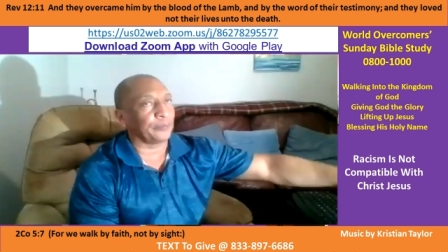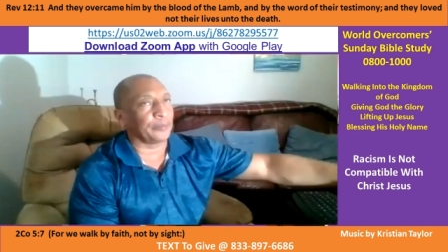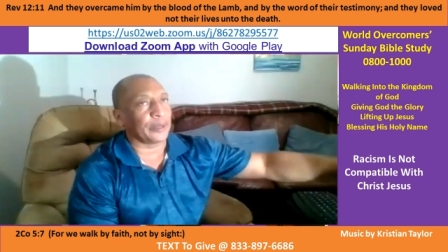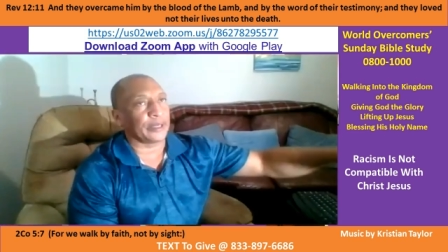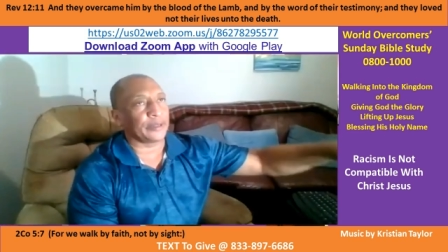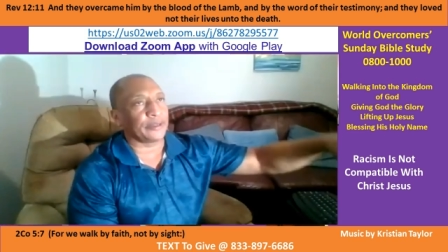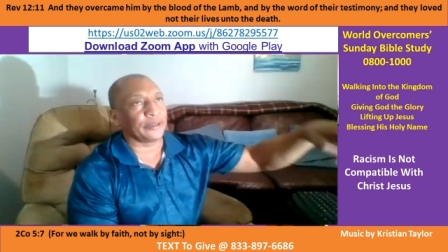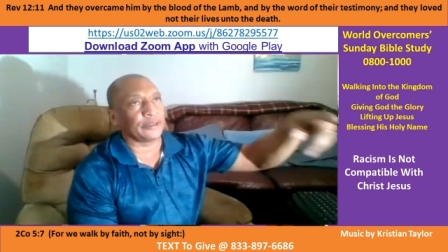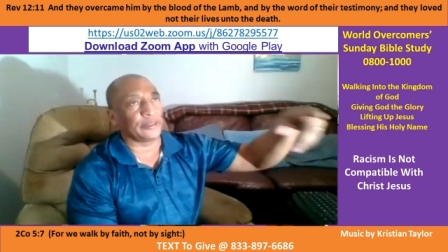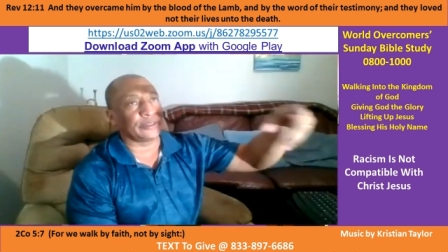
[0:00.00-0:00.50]

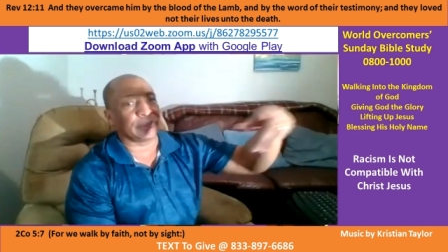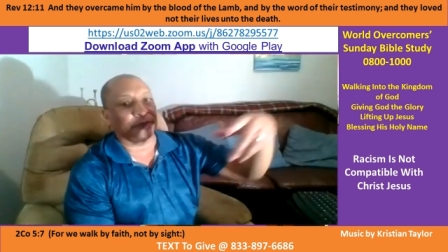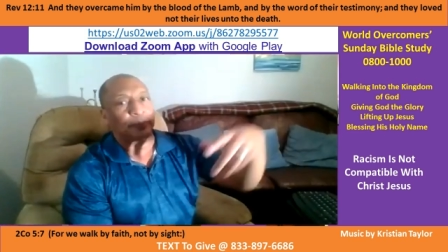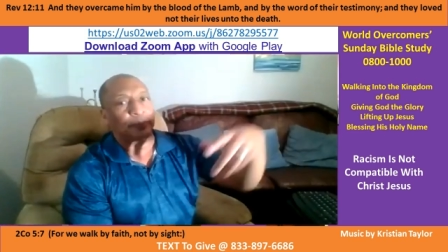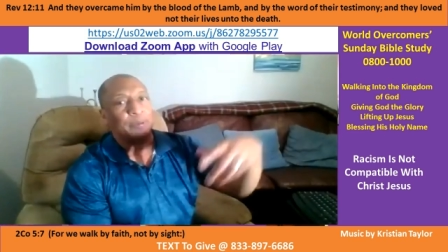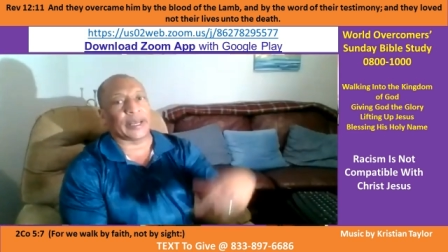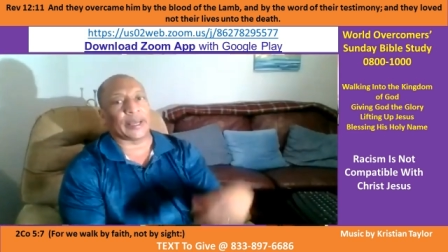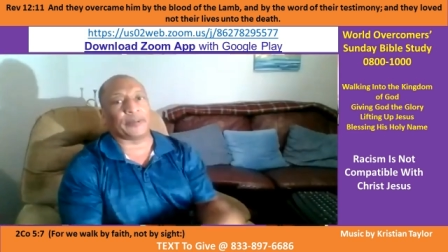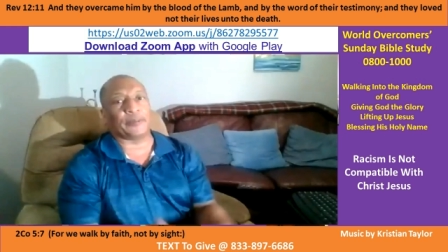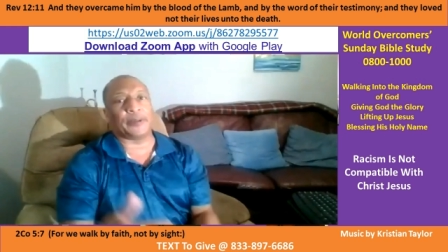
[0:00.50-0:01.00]
brother
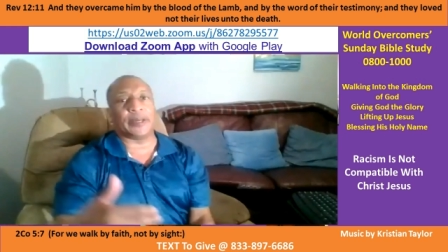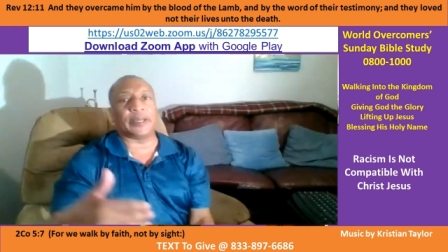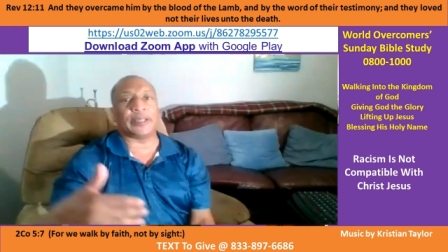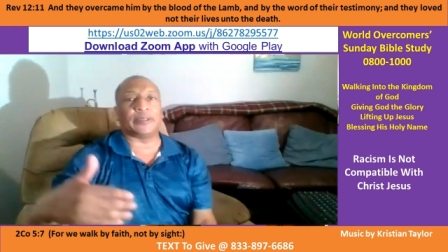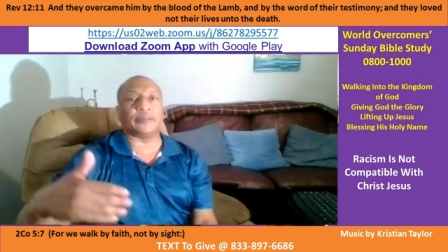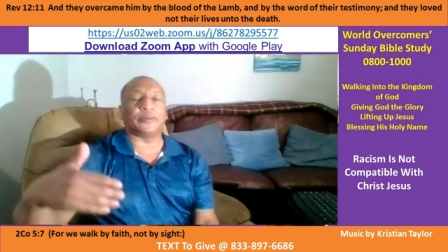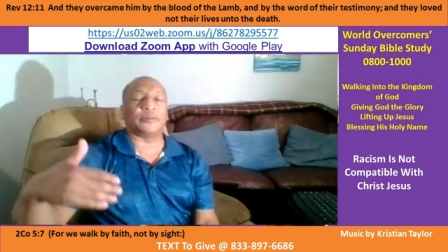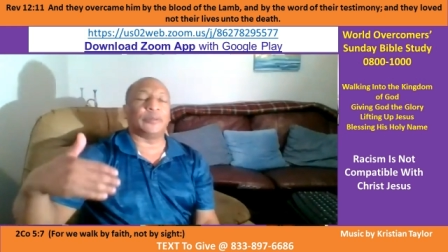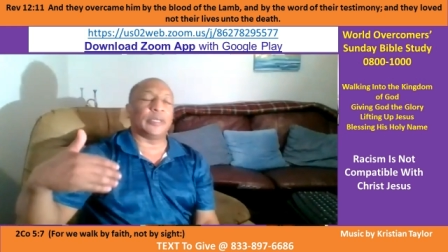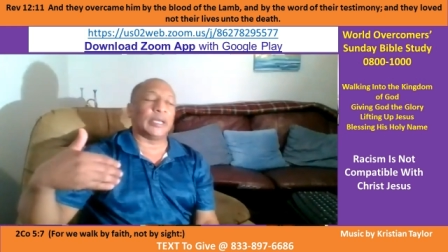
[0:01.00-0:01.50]
when I went
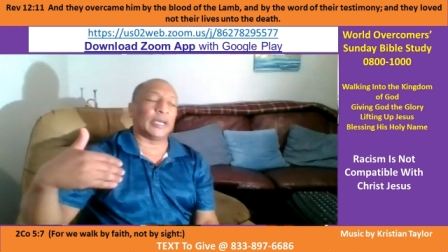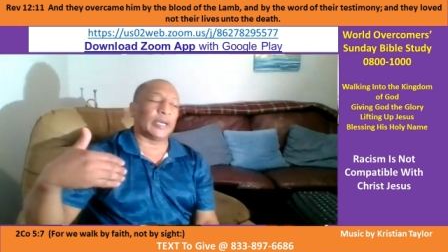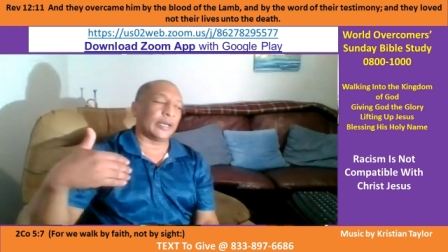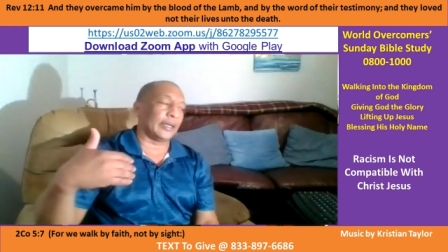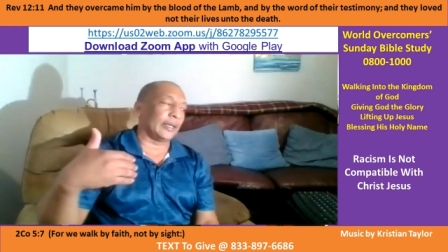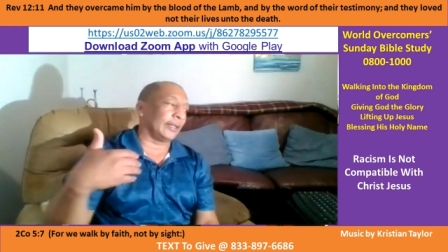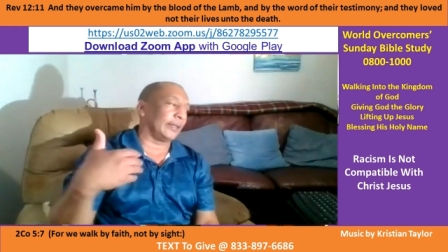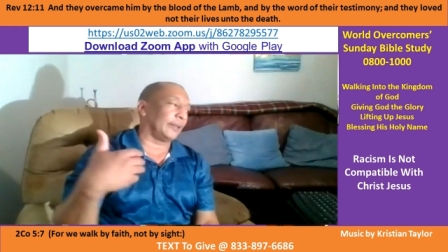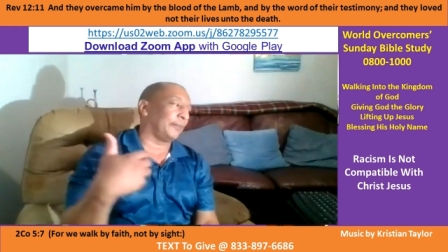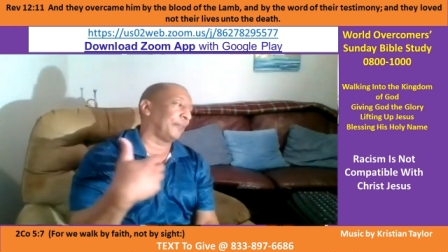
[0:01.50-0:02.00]
to
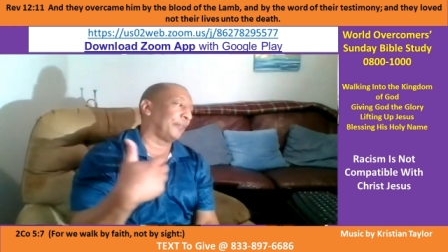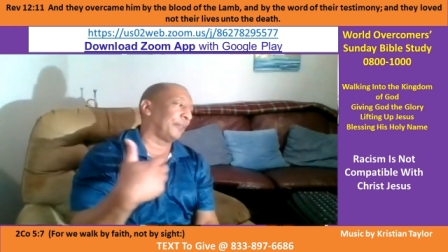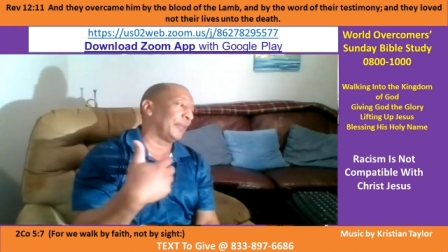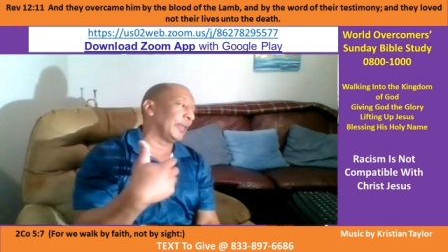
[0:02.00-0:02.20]
uh,